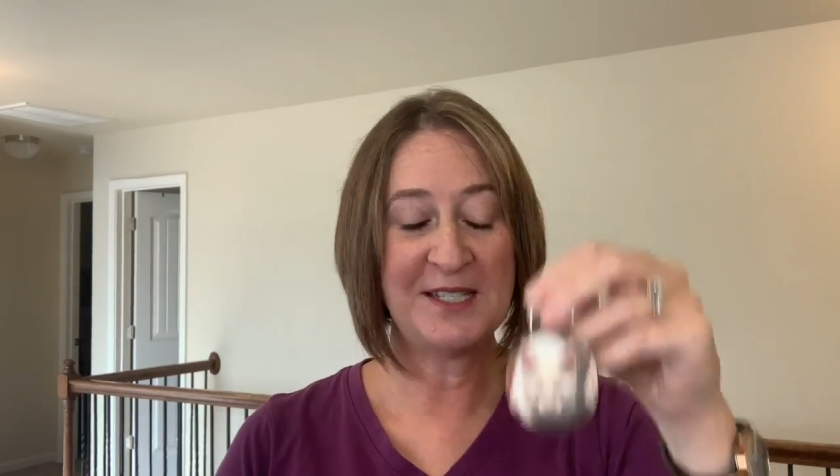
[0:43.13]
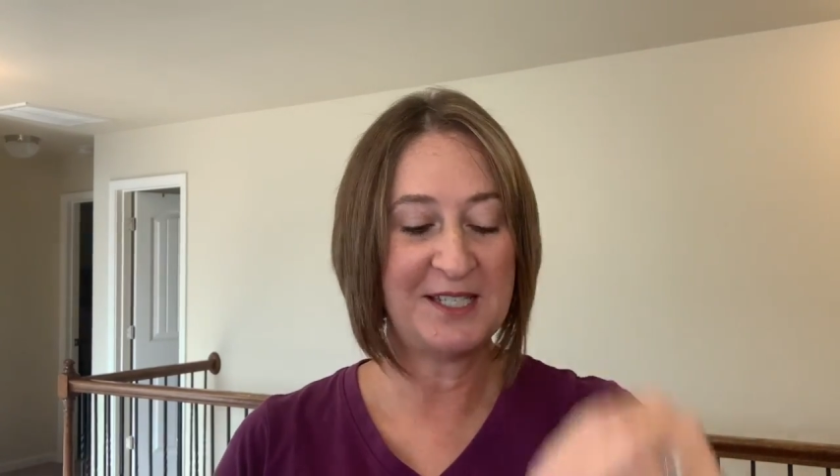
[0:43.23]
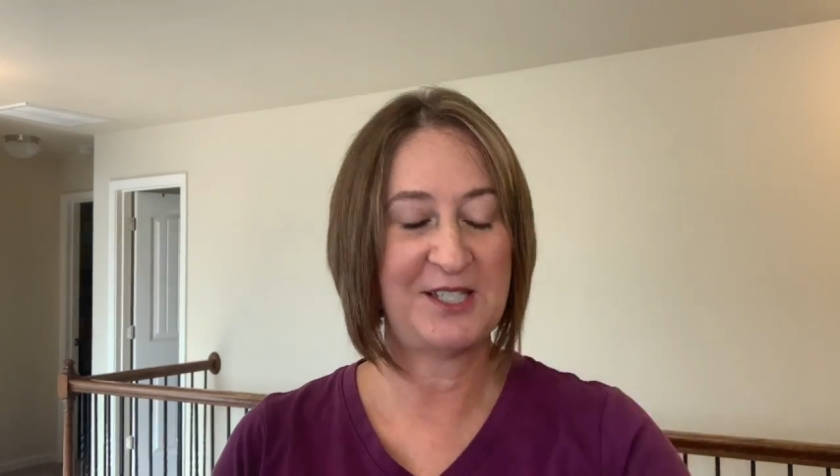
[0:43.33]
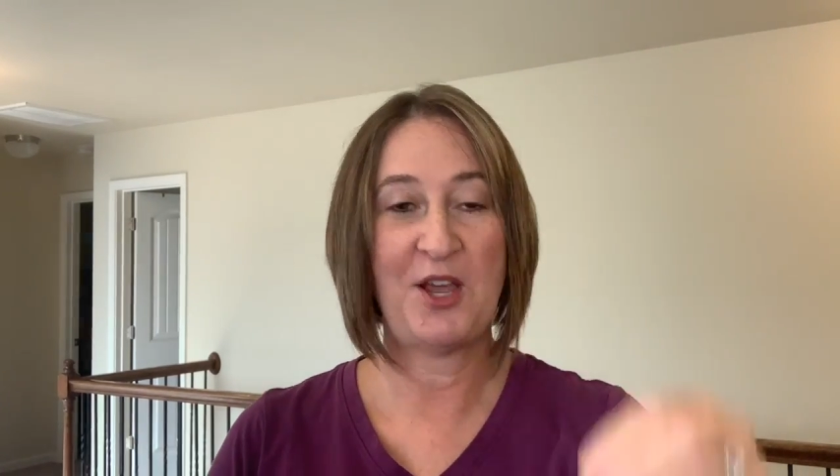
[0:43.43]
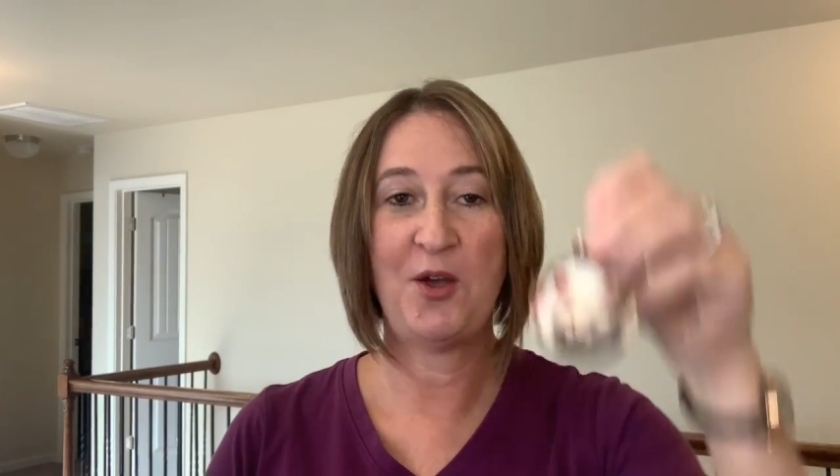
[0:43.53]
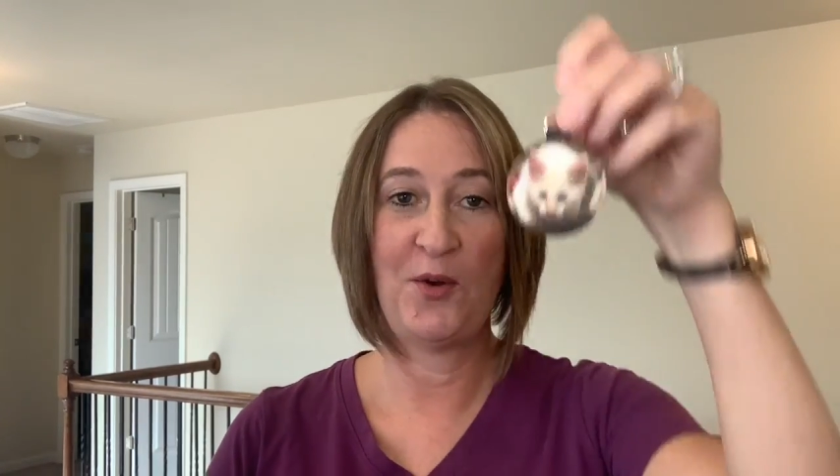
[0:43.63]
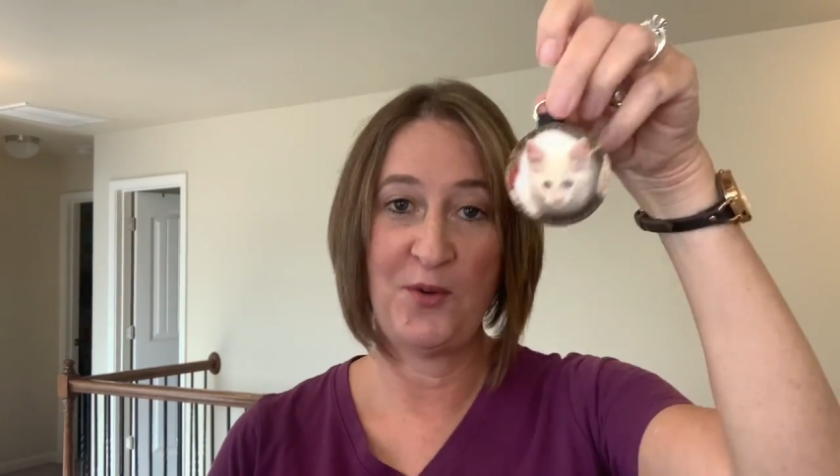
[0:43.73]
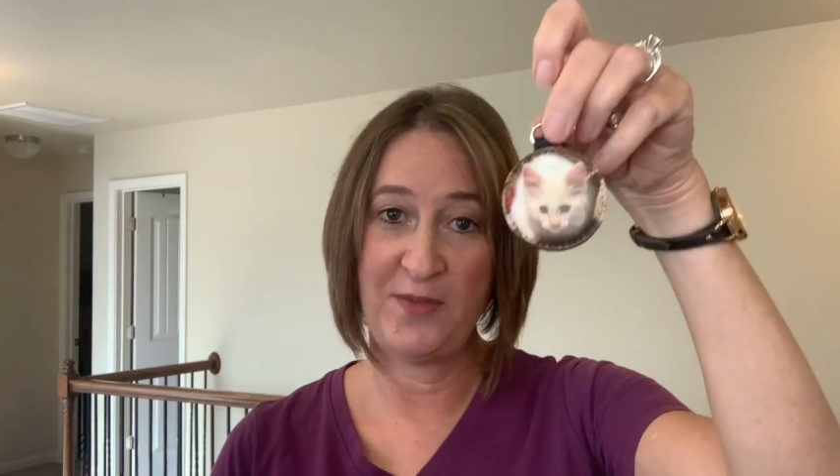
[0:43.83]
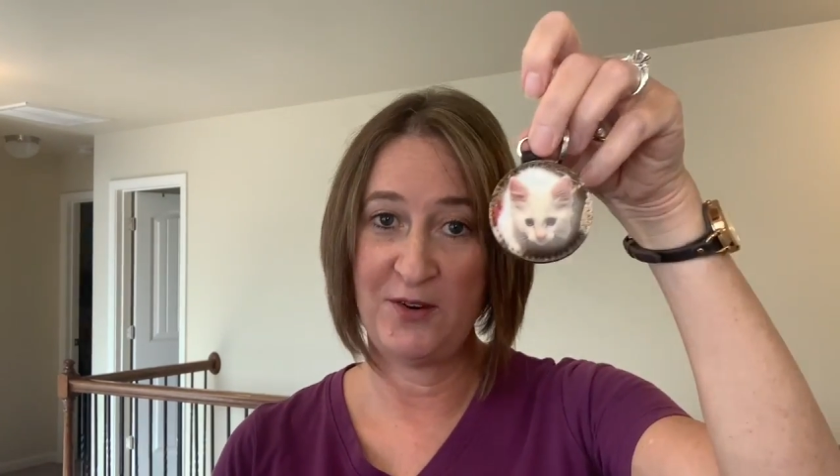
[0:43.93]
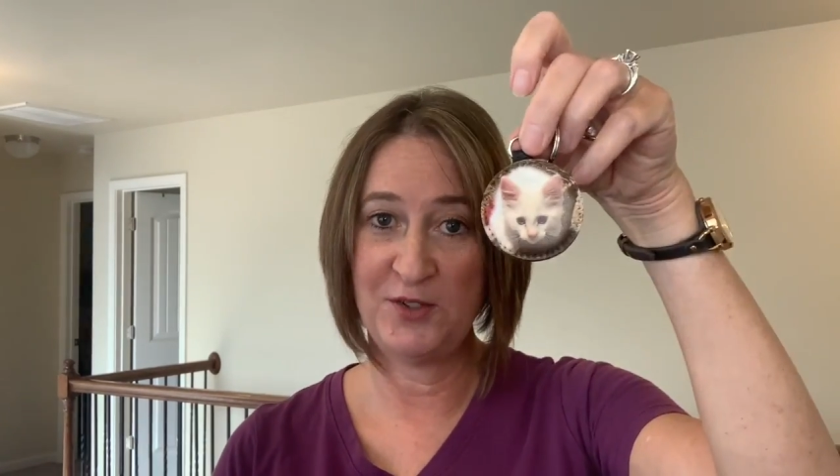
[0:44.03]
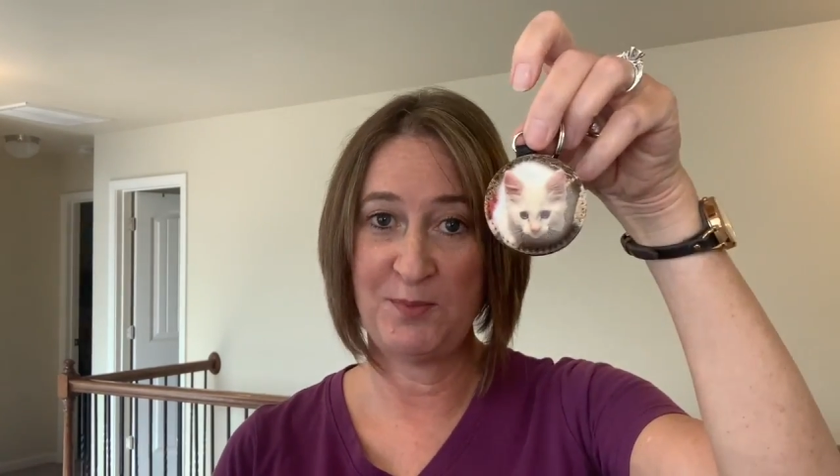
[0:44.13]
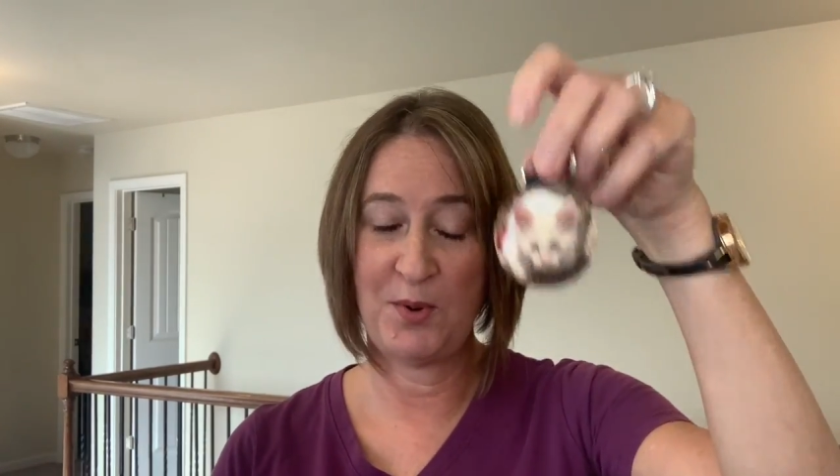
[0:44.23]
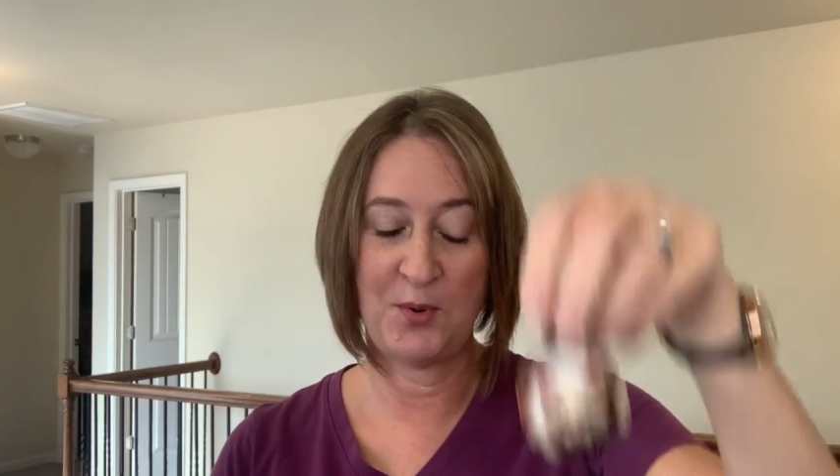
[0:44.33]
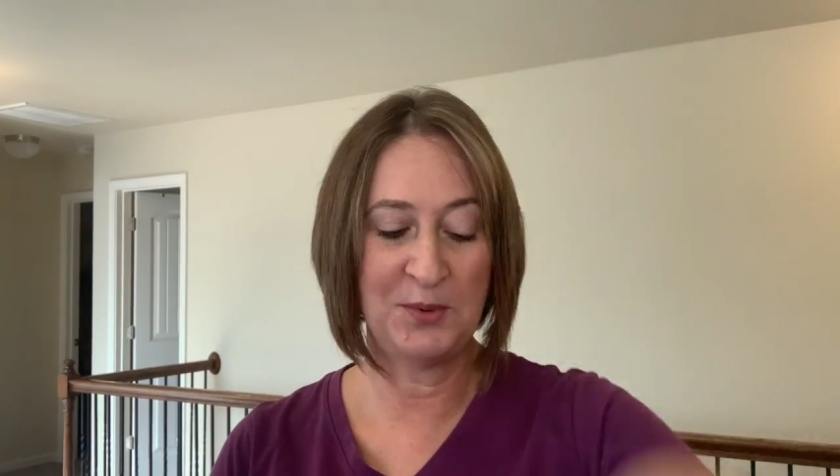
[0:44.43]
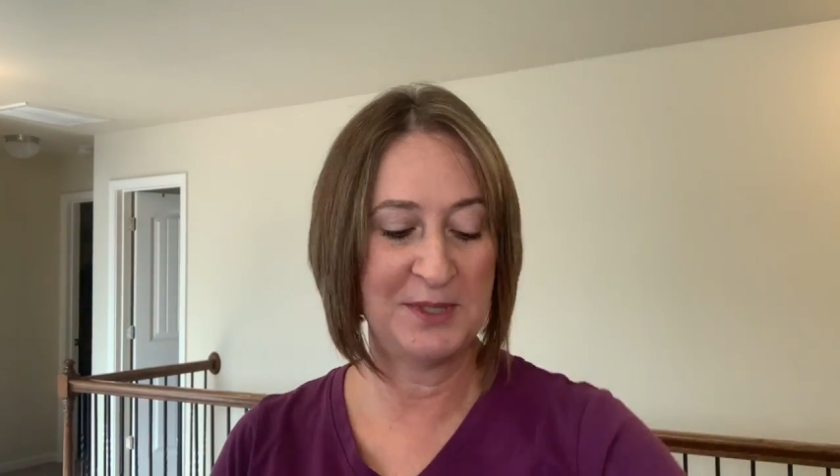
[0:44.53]
So there's
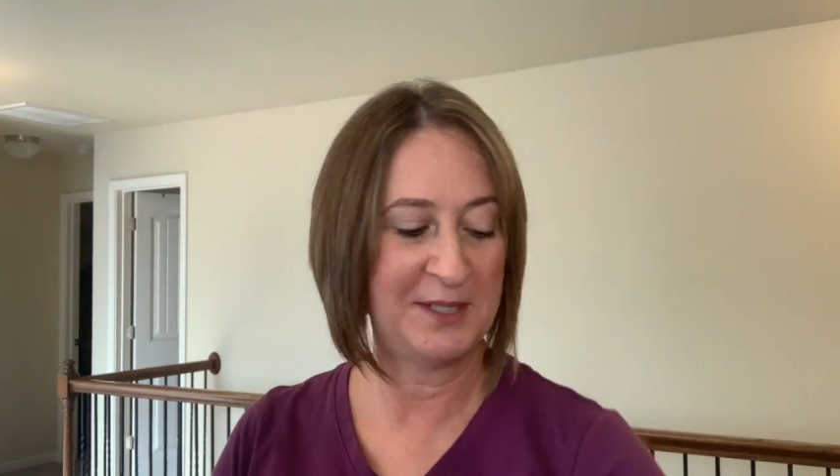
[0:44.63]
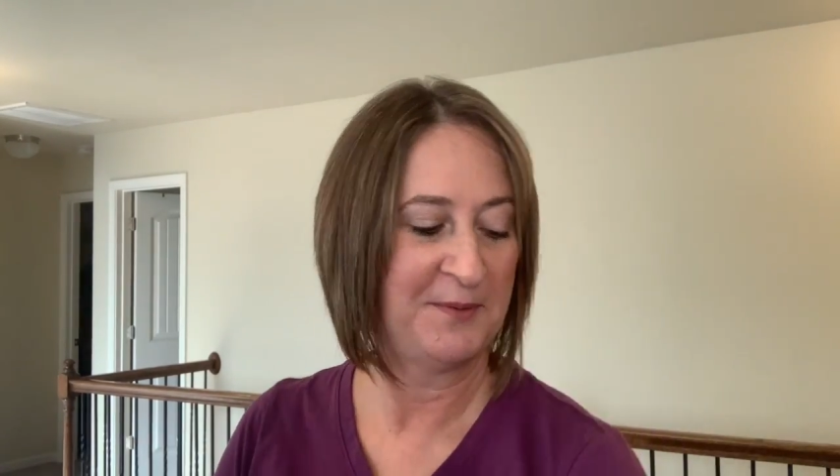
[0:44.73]
Bolt,